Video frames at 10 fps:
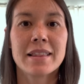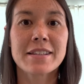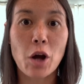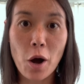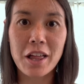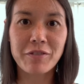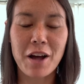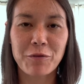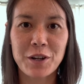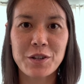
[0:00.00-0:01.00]
That's all I've
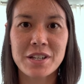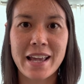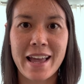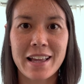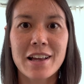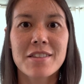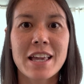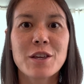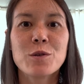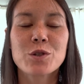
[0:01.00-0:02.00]
got for you today.
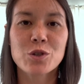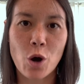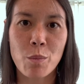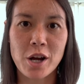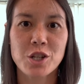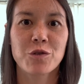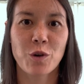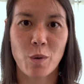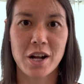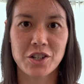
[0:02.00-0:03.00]
Thank you so much
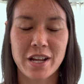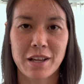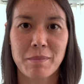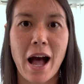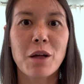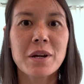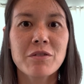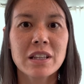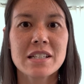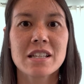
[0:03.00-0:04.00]
for watching. I'll be
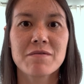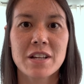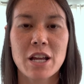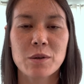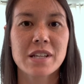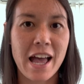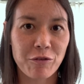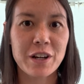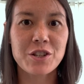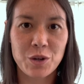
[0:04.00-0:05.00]
releasing videos
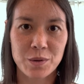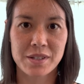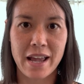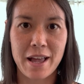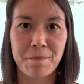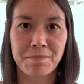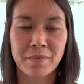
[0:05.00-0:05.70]
every Tuesday.